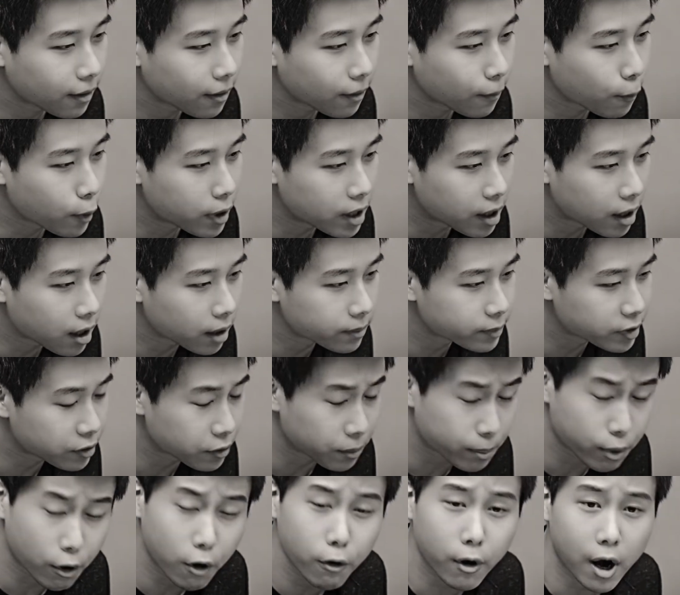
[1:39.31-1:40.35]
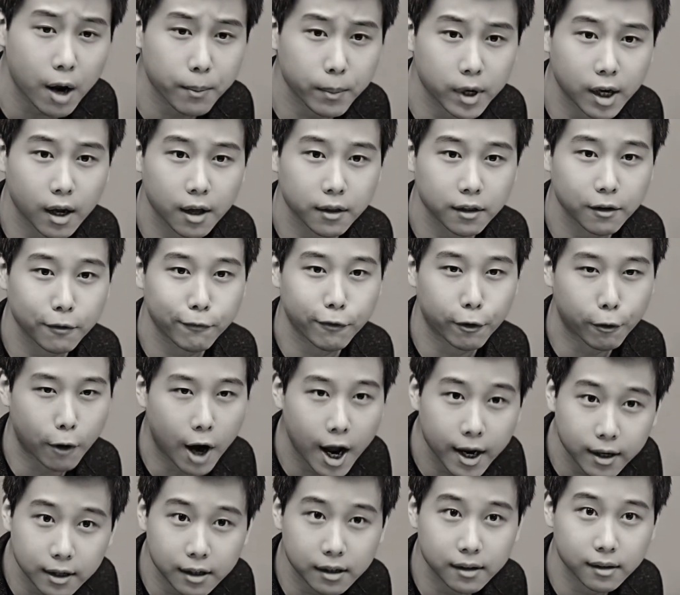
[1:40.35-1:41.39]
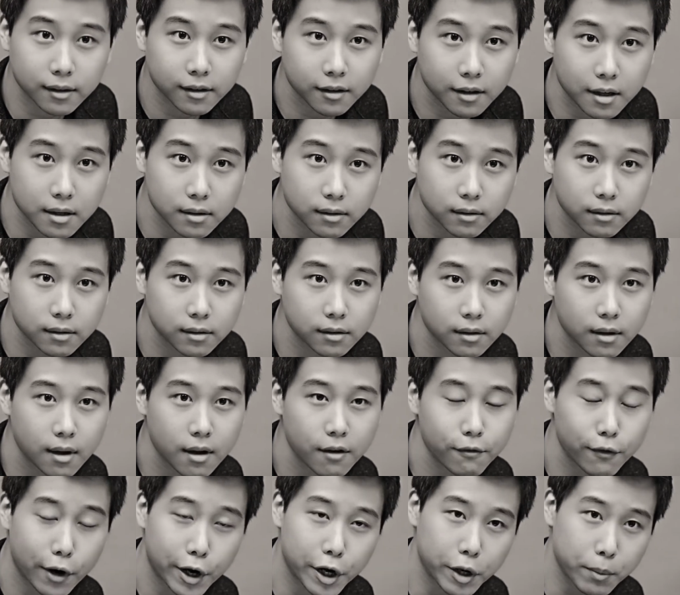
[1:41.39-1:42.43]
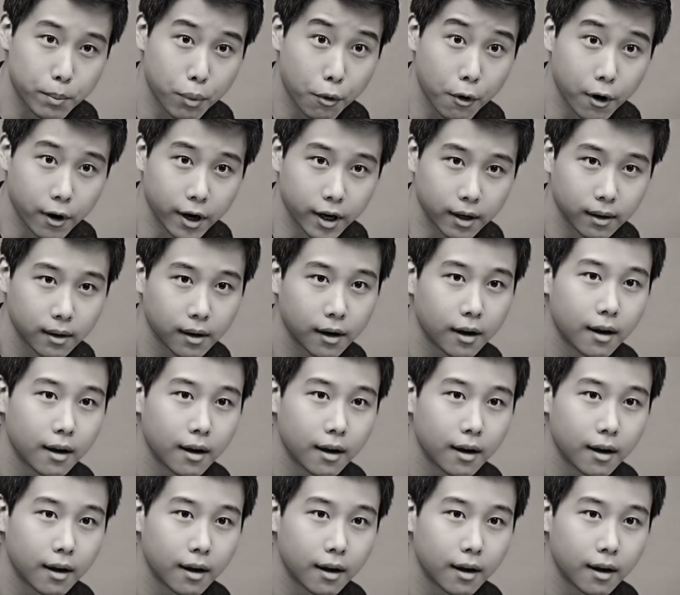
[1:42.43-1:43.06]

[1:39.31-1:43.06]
When it comes to programming, I think variety is very important.